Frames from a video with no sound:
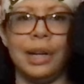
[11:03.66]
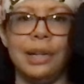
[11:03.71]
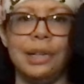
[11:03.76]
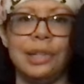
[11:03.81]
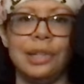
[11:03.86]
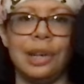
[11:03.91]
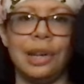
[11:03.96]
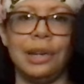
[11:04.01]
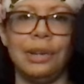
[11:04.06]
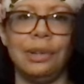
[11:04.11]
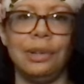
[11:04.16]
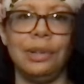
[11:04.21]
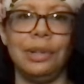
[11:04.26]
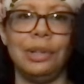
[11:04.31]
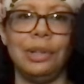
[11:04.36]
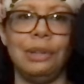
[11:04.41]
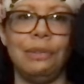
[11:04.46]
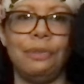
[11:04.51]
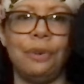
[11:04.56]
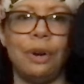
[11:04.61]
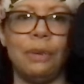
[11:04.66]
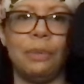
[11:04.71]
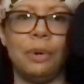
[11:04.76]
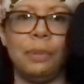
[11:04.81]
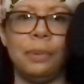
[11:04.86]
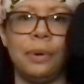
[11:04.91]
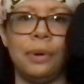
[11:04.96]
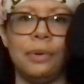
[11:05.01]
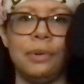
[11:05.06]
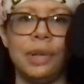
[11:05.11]
is titled "The
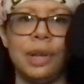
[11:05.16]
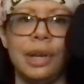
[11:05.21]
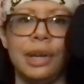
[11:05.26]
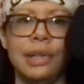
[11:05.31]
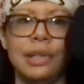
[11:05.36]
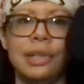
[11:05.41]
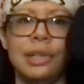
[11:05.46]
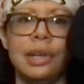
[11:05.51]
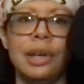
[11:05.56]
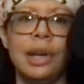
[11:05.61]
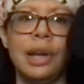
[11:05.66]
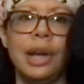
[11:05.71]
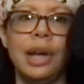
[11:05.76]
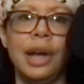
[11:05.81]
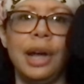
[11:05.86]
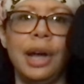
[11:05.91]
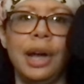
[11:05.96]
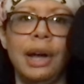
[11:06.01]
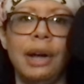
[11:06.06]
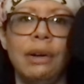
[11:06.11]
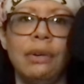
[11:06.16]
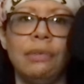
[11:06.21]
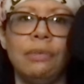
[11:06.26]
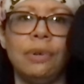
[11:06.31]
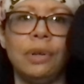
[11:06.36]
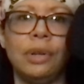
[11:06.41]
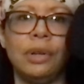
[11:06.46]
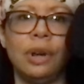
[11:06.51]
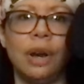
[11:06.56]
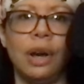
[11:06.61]
Farmer Protests
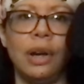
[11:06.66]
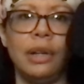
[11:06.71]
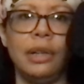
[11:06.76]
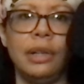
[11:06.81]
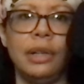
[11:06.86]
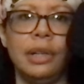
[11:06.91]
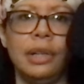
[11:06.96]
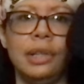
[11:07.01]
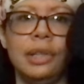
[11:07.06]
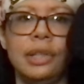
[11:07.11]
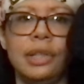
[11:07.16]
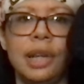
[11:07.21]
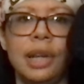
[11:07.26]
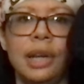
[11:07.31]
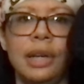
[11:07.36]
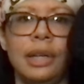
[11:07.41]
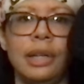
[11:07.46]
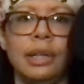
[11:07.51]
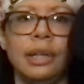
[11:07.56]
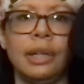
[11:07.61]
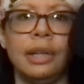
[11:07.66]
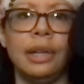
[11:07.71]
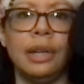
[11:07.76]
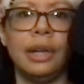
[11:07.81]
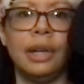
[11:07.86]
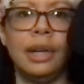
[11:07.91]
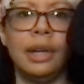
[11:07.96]
Have Gotten Insane."